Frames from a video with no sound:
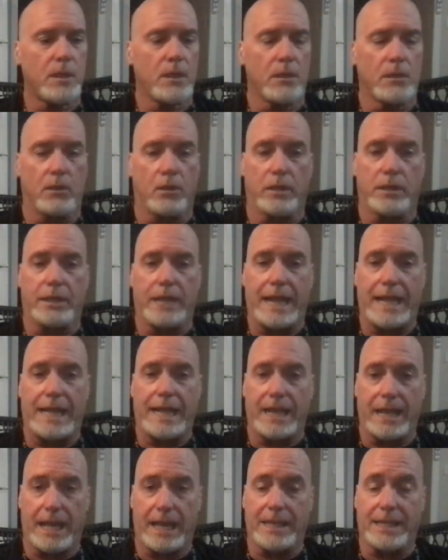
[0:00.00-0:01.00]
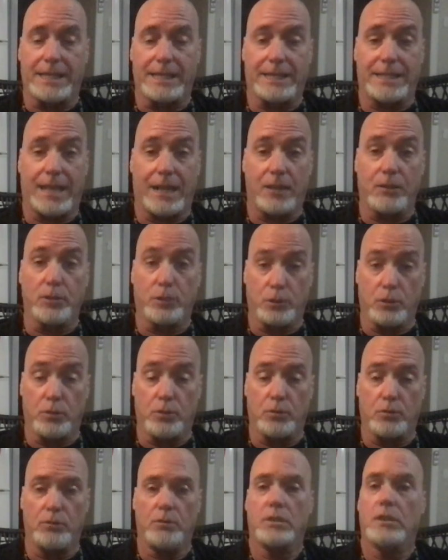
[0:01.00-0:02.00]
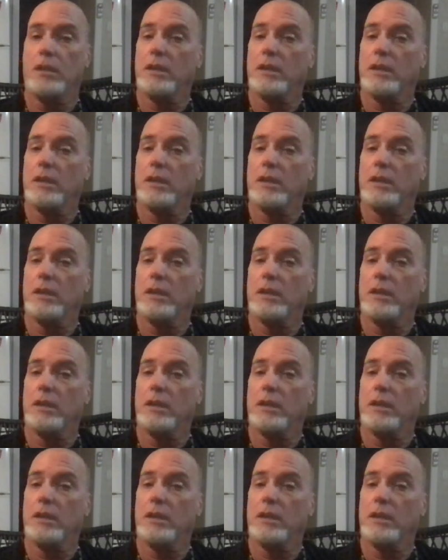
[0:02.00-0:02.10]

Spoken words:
looked at, and I can tell you